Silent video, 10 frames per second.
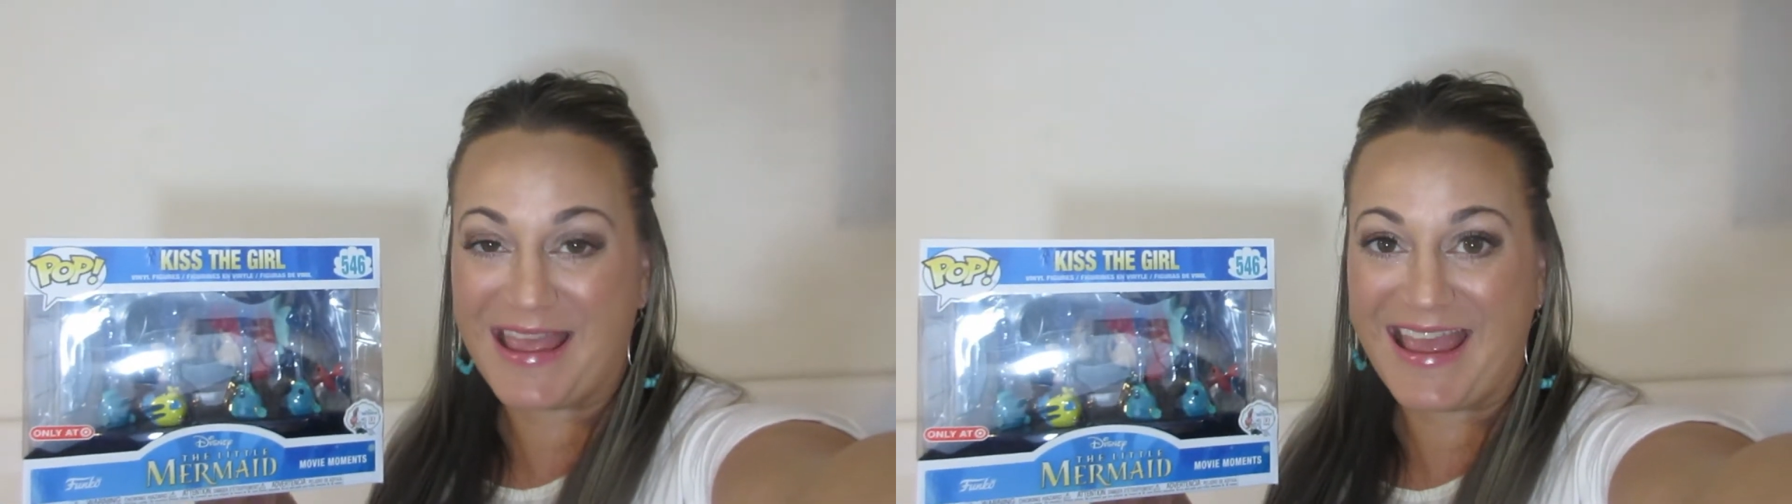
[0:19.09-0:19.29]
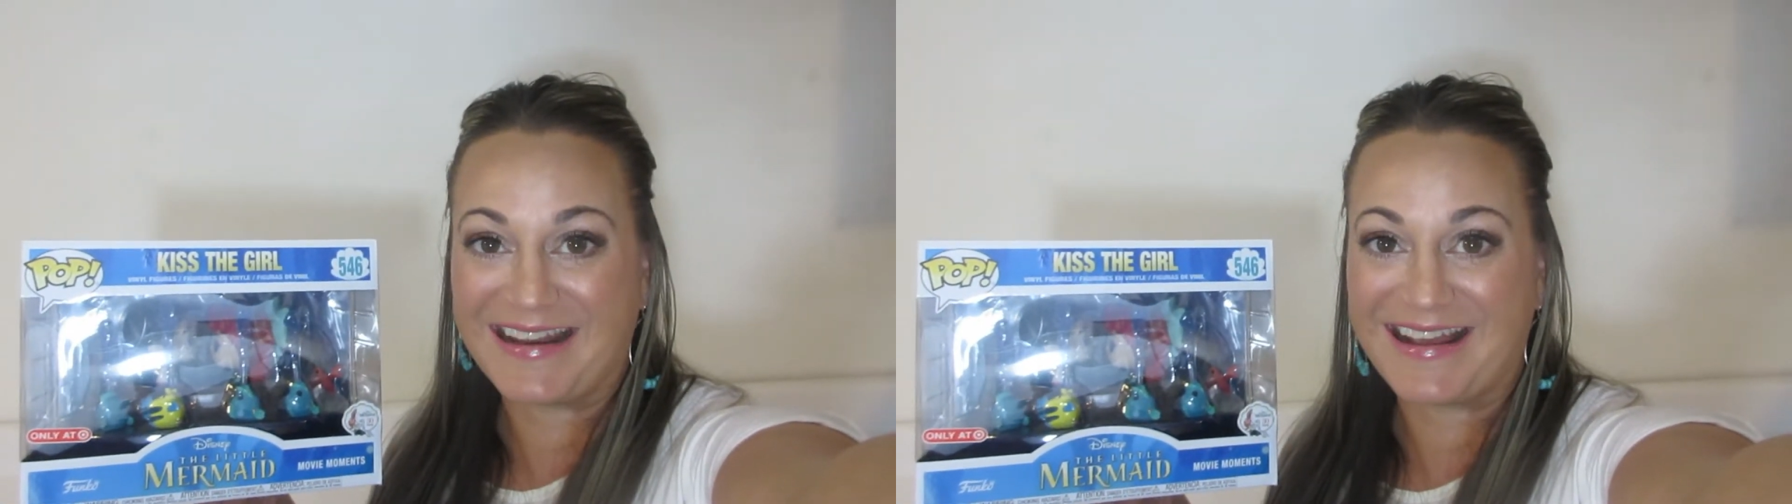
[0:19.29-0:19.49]

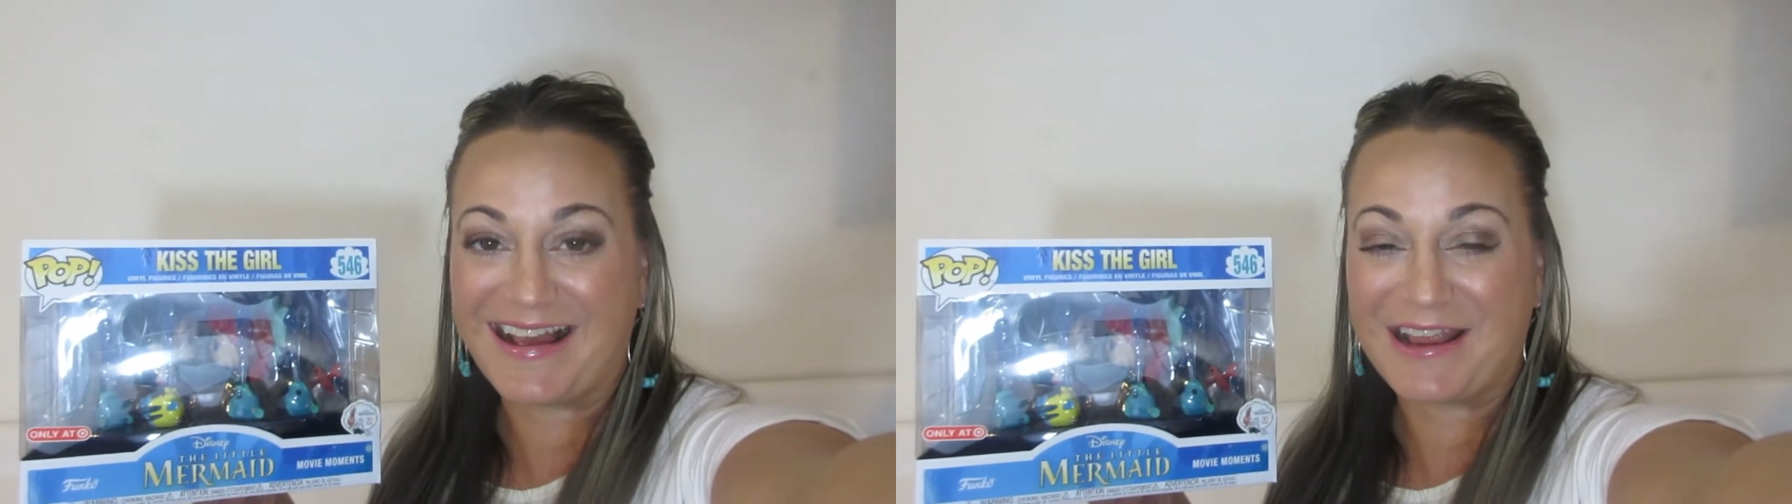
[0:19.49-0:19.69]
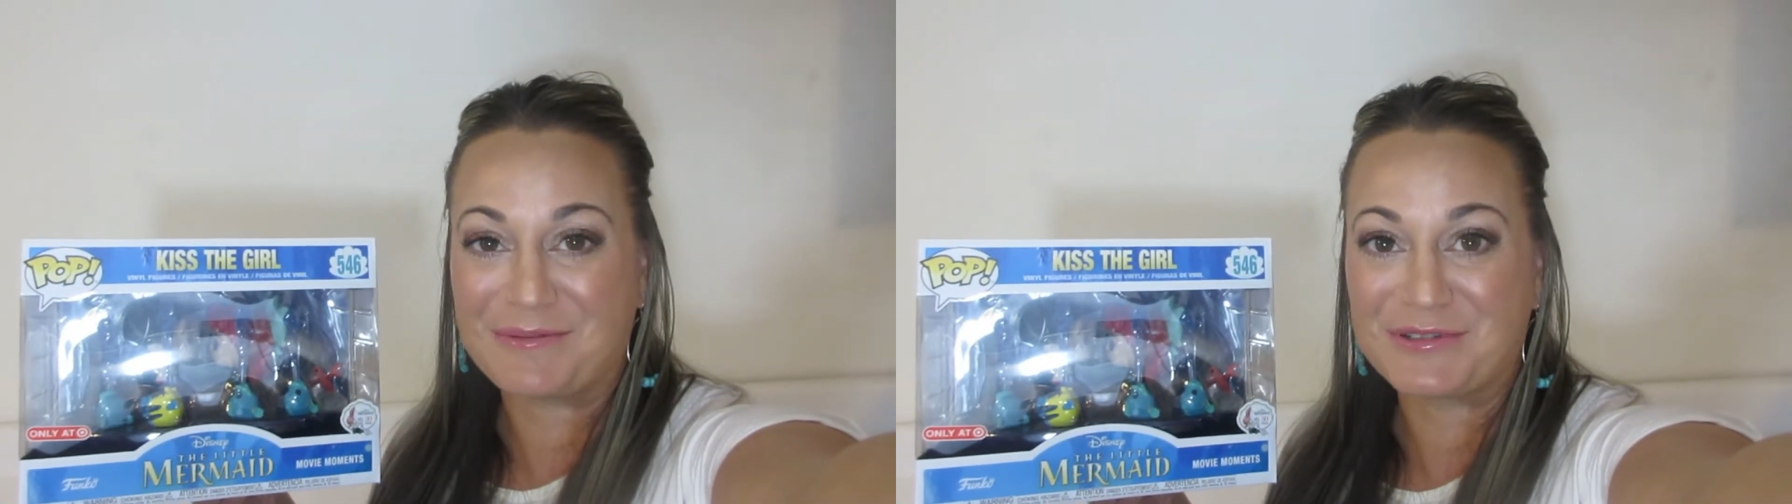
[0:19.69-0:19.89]
and
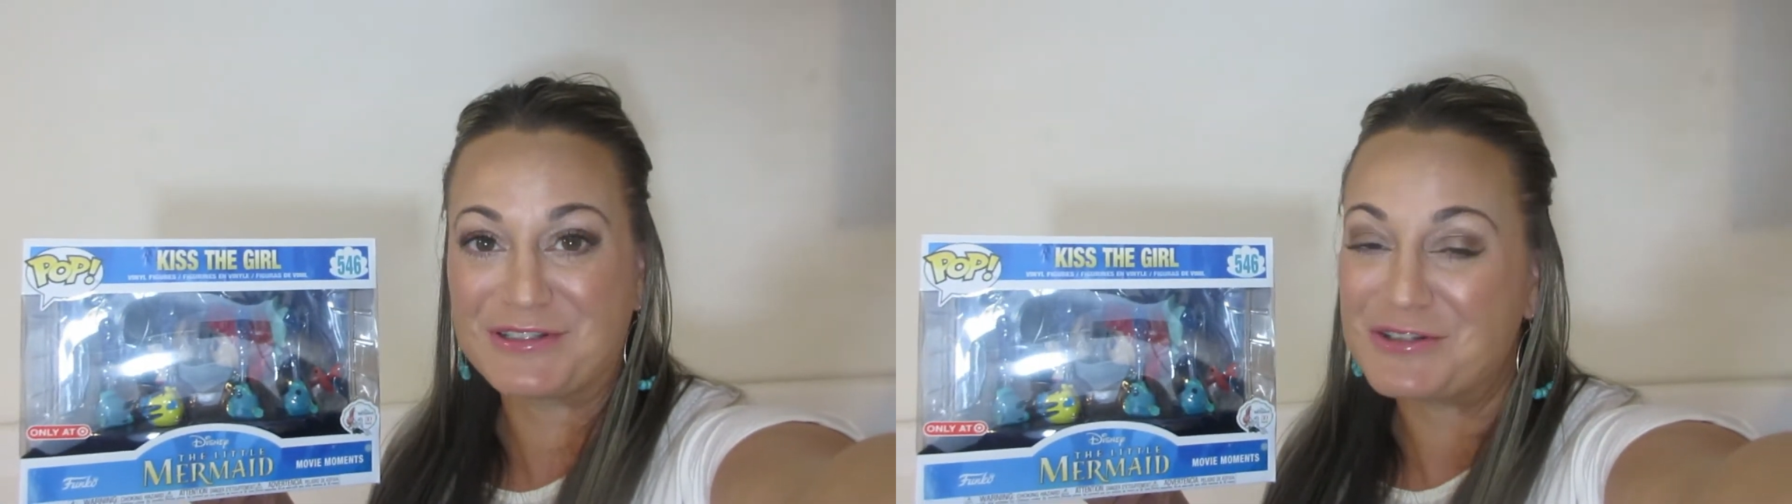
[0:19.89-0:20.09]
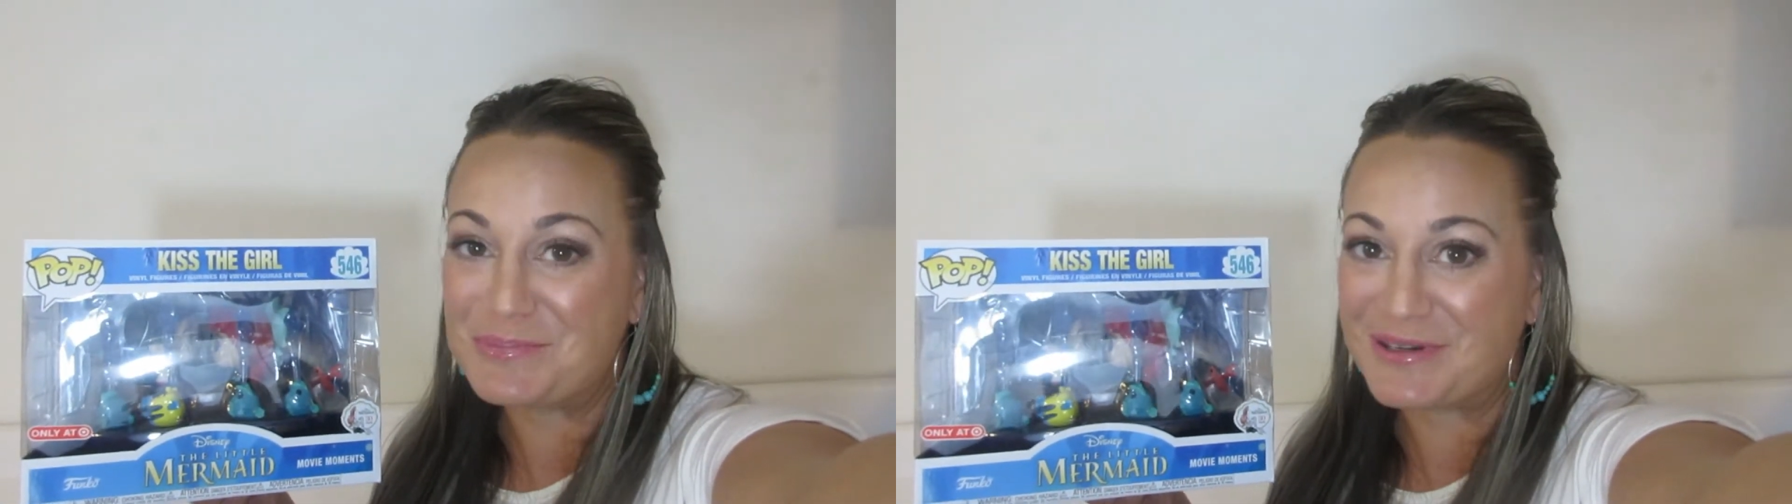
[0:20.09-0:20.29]
I am
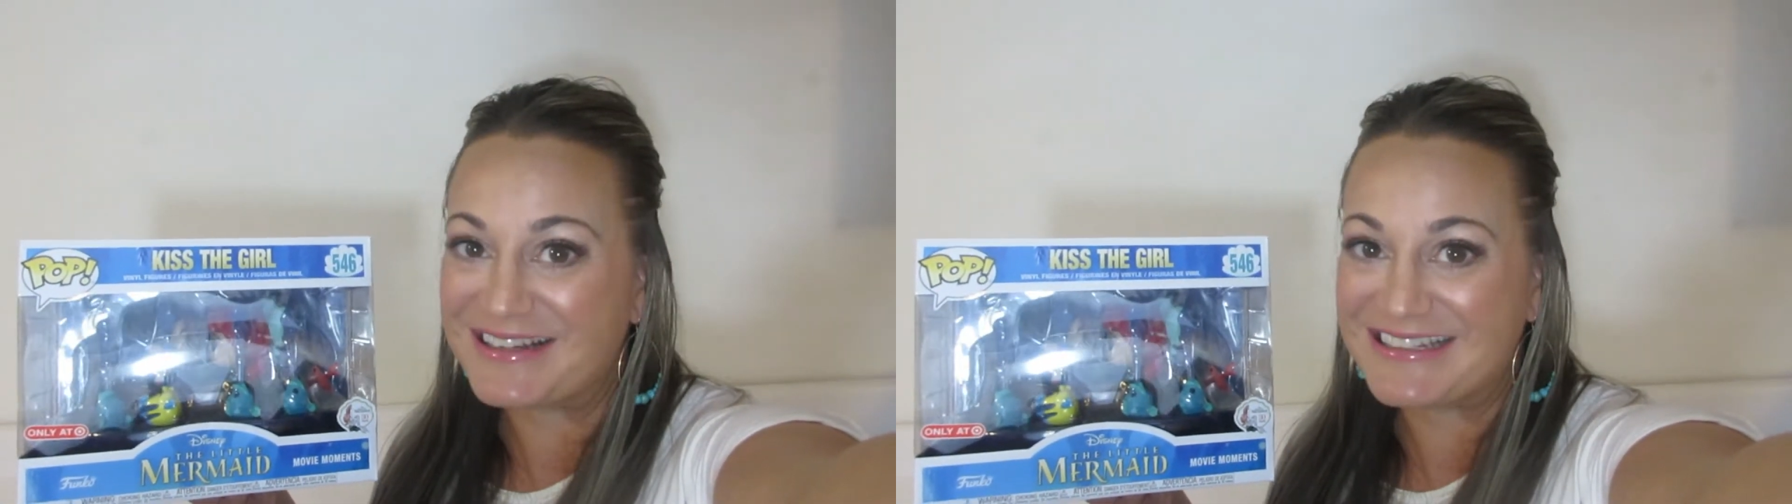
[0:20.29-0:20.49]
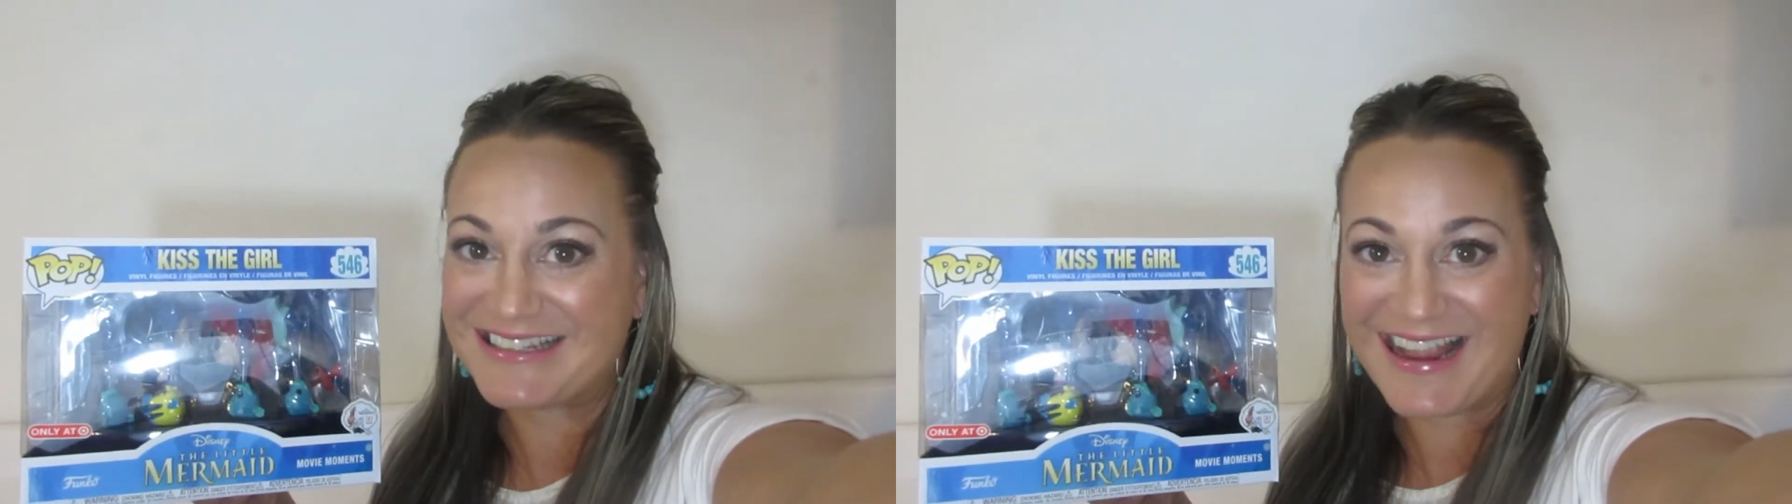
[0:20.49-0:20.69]
super
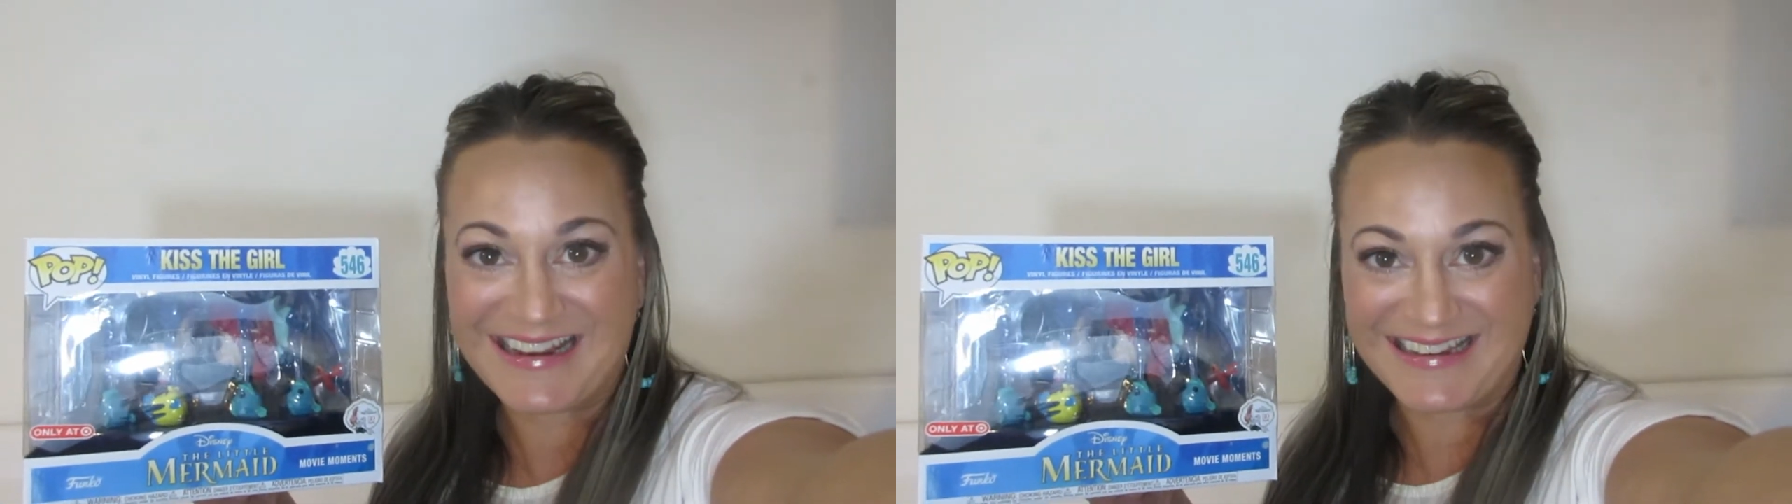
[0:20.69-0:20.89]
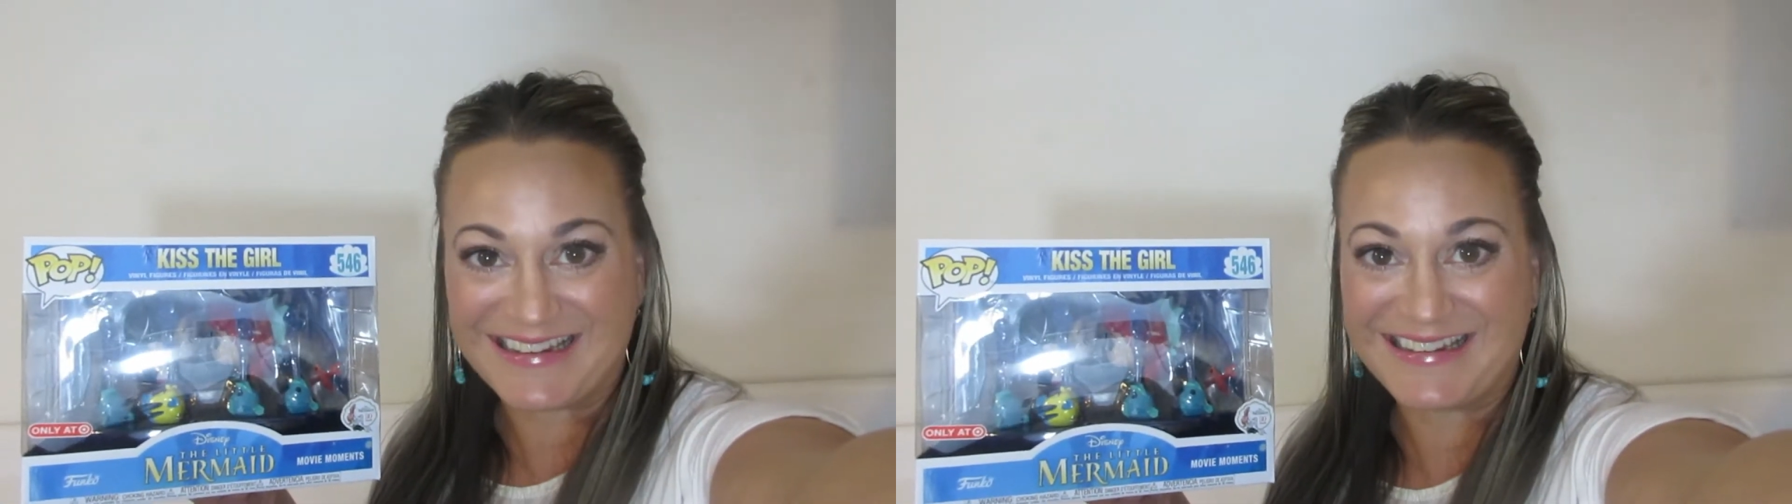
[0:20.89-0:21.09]

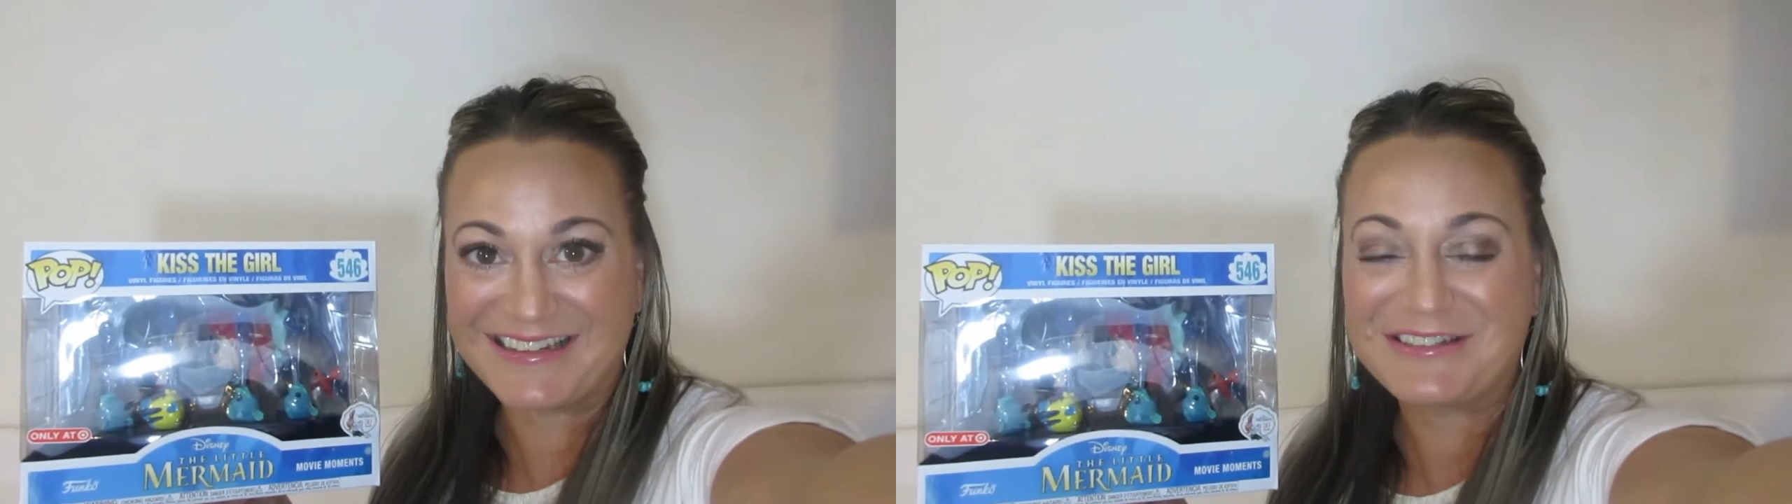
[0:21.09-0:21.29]
excited